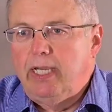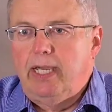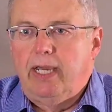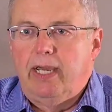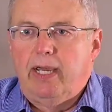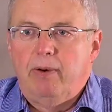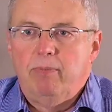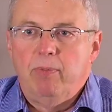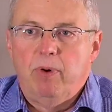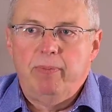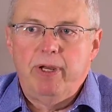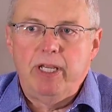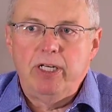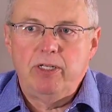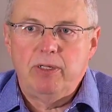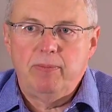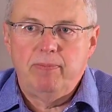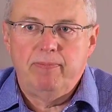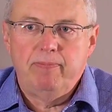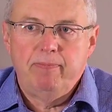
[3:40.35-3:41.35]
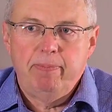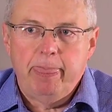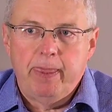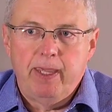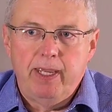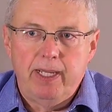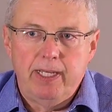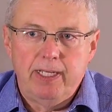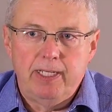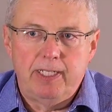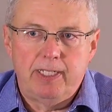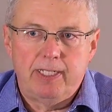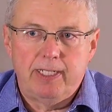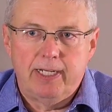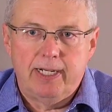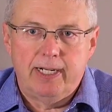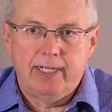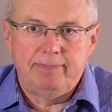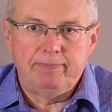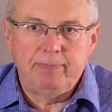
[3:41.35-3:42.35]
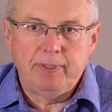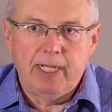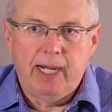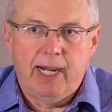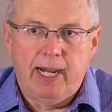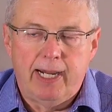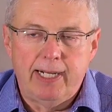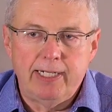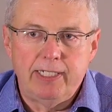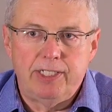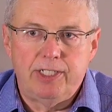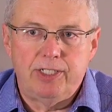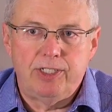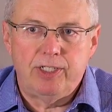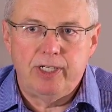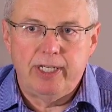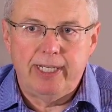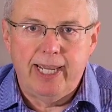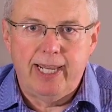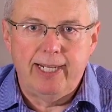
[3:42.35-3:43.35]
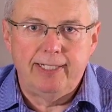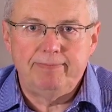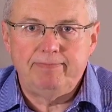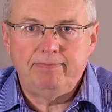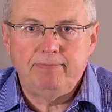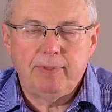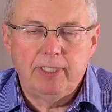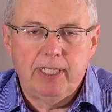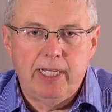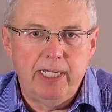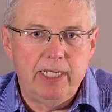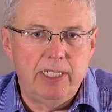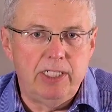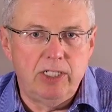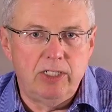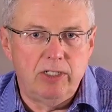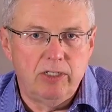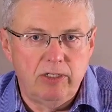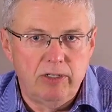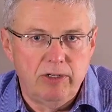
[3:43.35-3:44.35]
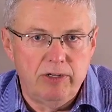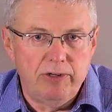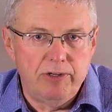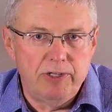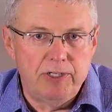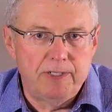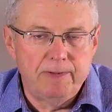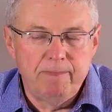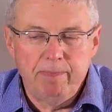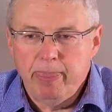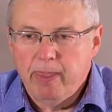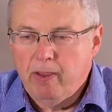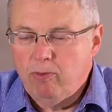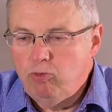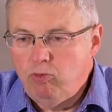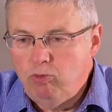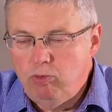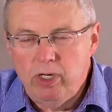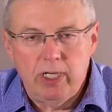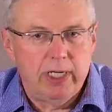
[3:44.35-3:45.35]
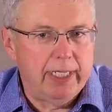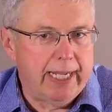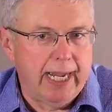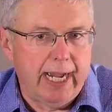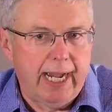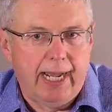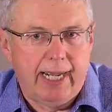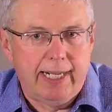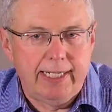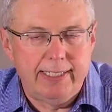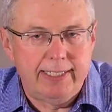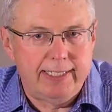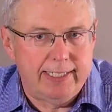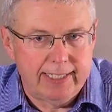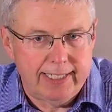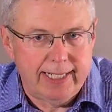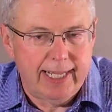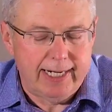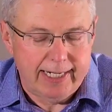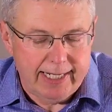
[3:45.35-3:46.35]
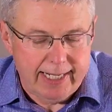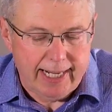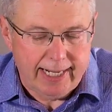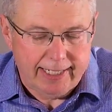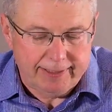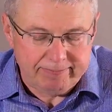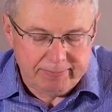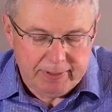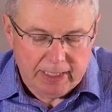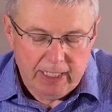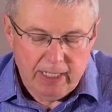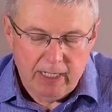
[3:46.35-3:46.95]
Momentum is hard to get, easy to lose, really hard to get again.